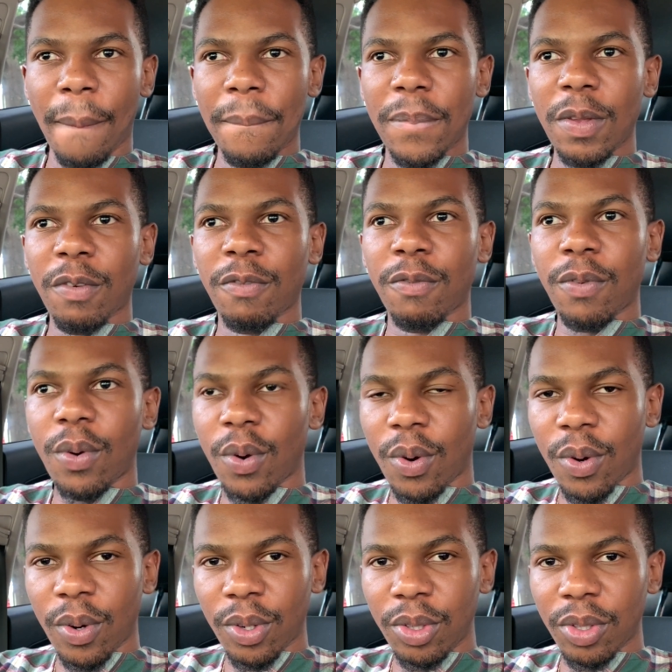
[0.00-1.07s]

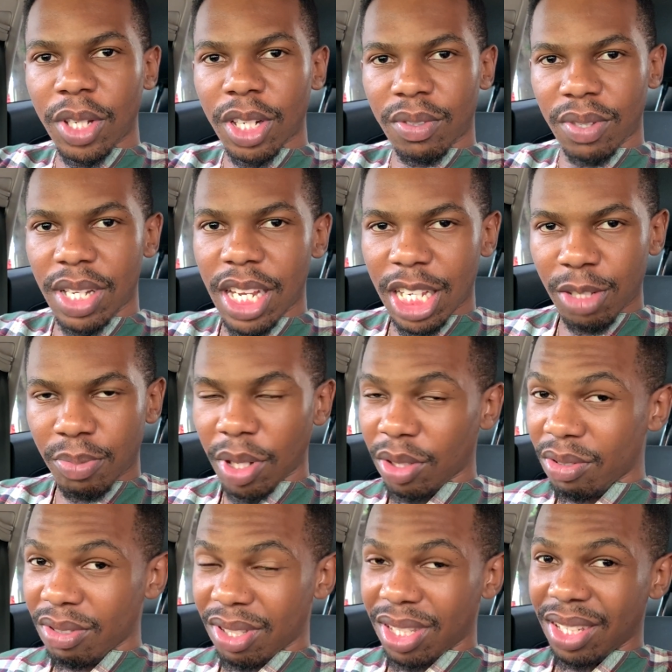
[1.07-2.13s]
before you can really expect
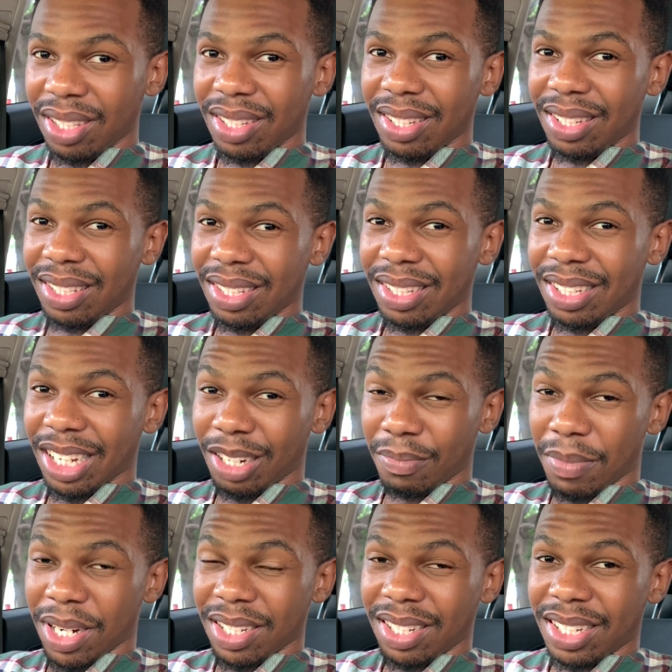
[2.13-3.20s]
to see that
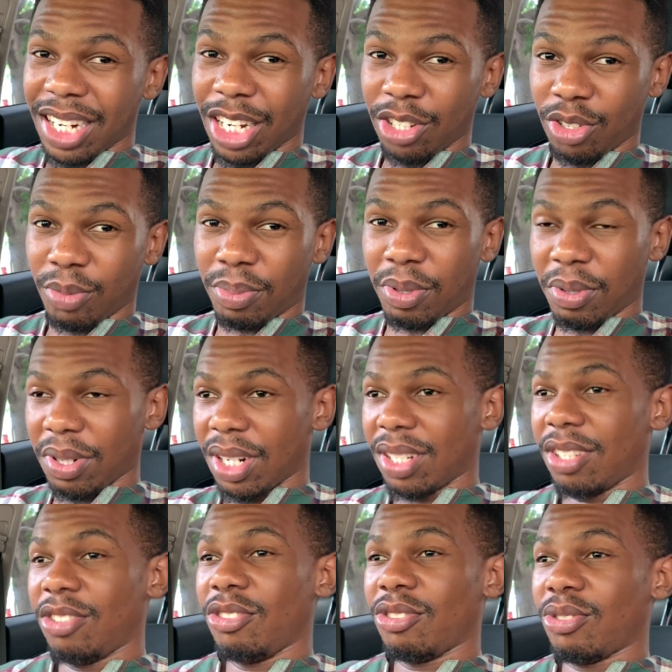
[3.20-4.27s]
much change or progress
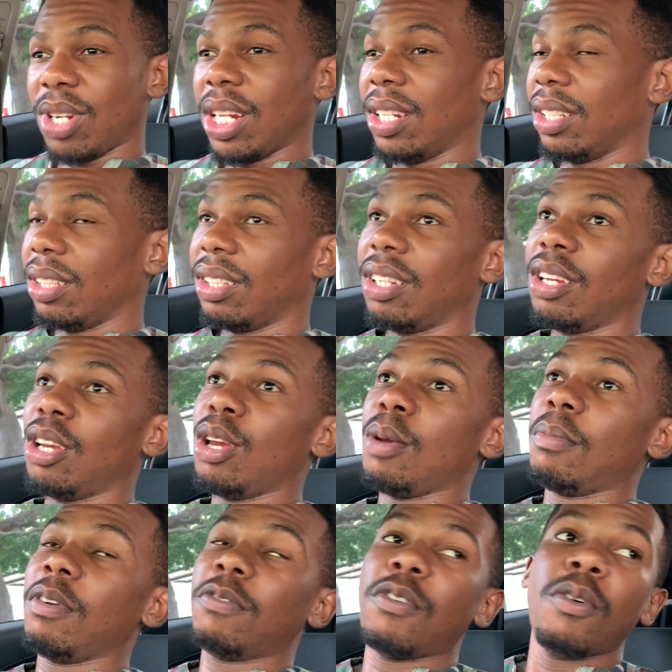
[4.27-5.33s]
in your trading
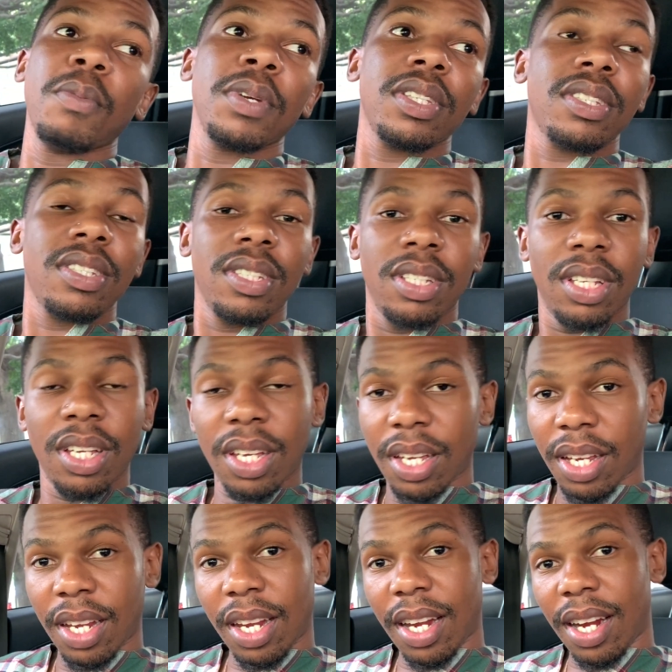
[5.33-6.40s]
performance
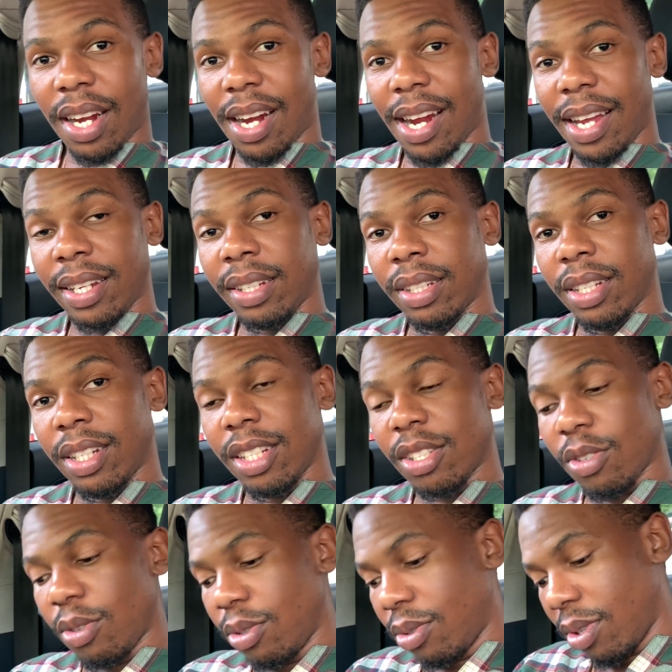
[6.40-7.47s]
all right let's
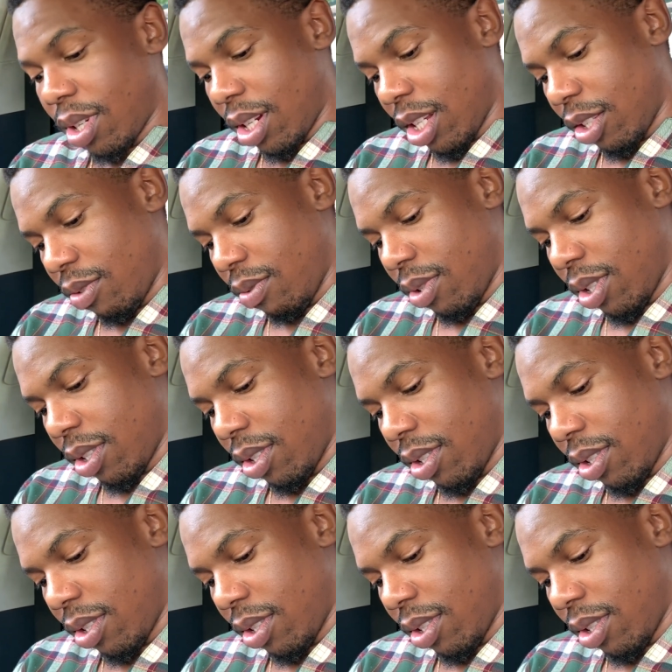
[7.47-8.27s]
go to the next one